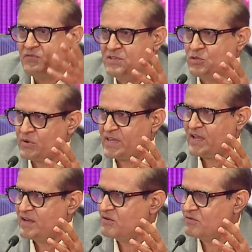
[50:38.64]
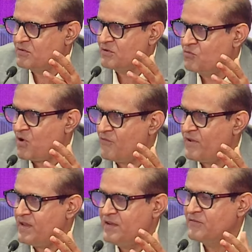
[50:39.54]
with Nokia and
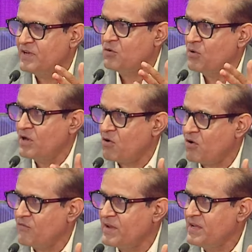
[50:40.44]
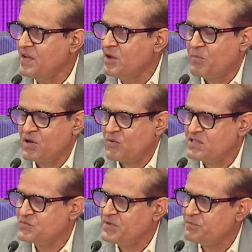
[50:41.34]
Huawei will go a long way. But
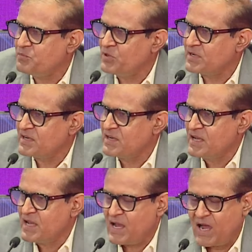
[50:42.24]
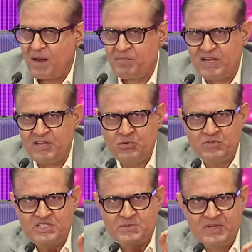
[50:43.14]
once we put, I'm telling you,
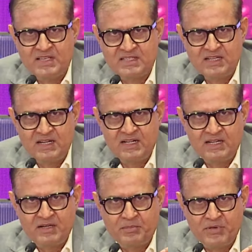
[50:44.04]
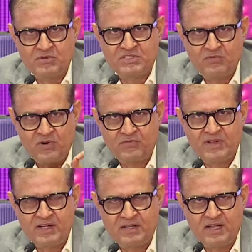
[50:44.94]
this BSNL POC, what we
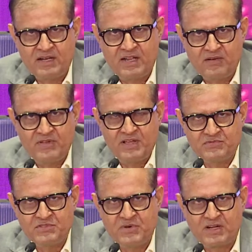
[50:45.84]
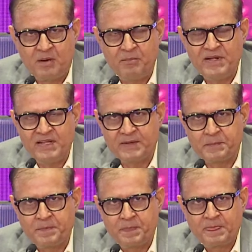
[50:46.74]
have done and which we are completing,
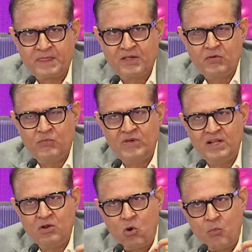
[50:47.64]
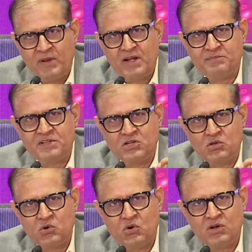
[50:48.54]
will open up the
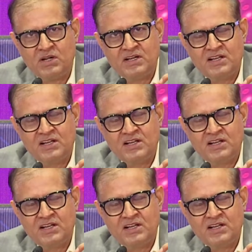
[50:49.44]
door